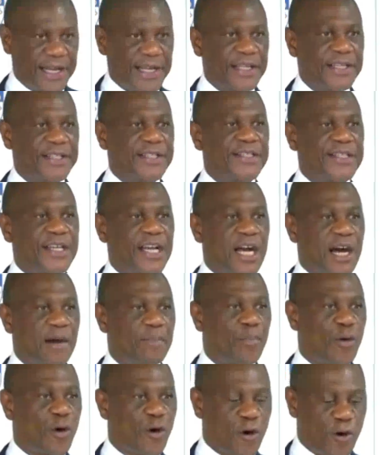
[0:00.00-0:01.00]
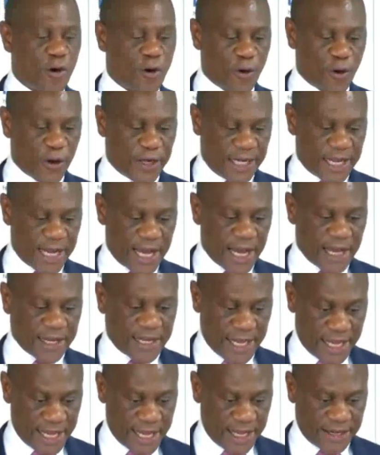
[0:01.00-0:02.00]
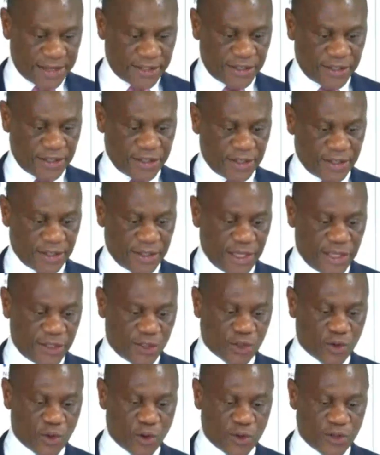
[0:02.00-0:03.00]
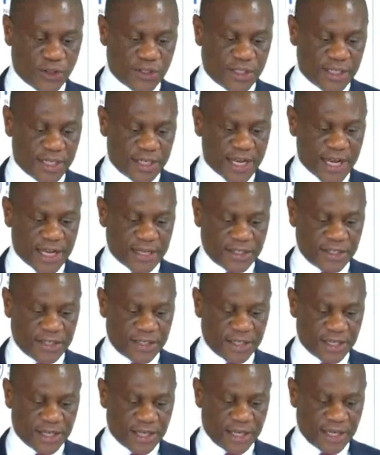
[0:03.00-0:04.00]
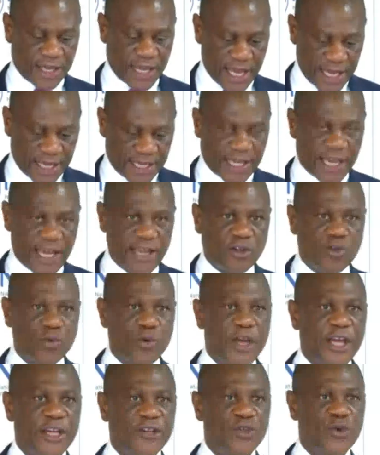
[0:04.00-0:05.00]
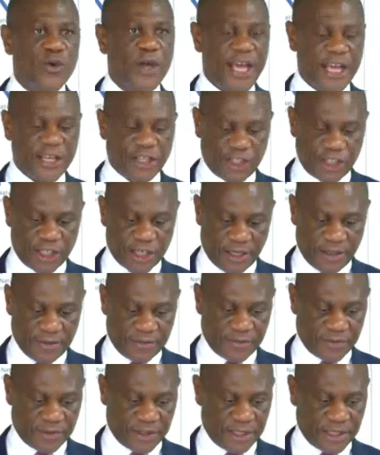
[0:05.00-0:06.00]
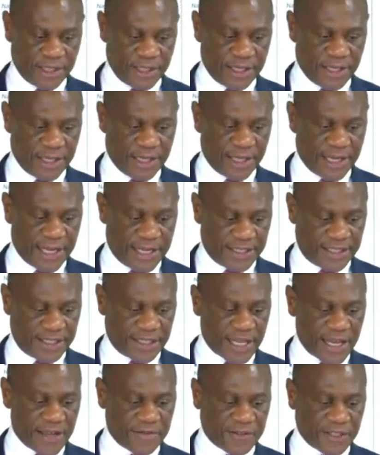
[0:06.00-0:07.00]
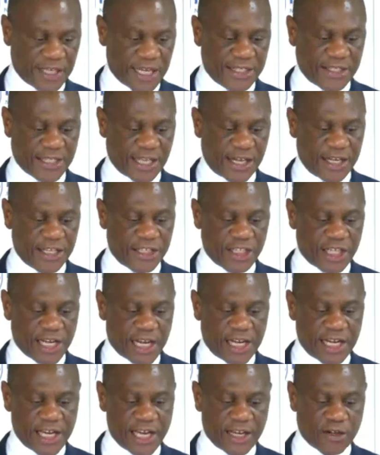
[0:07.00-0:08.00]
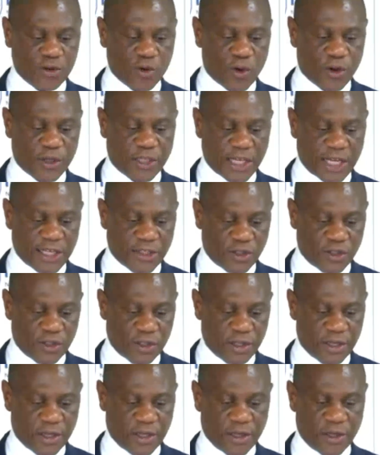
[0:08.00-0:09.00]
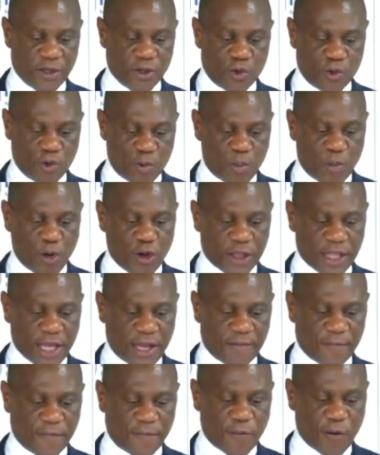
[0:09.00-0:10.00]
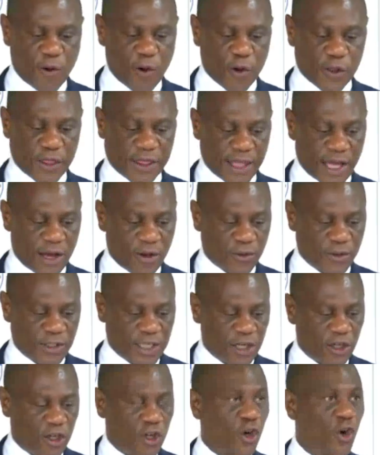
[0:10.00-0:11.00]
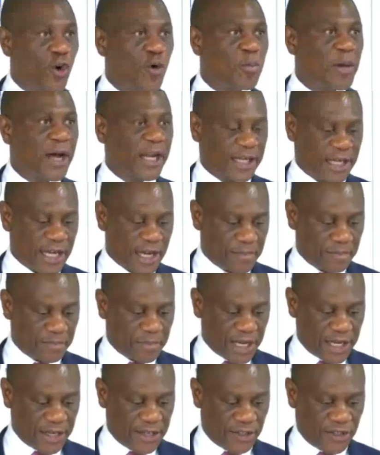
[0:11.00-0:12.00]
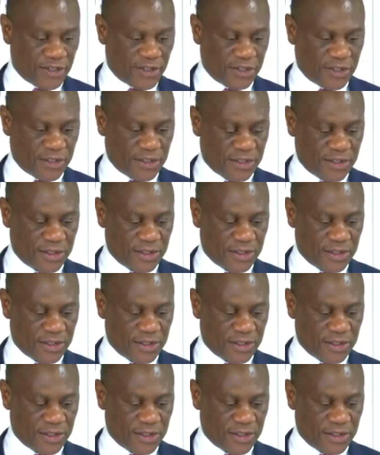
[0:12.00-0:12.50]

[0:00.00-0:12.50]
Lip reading: Singapore, on the other hand, is considered a gateway to Asia and serves as a regional headquarters to more than 4,000 global companies.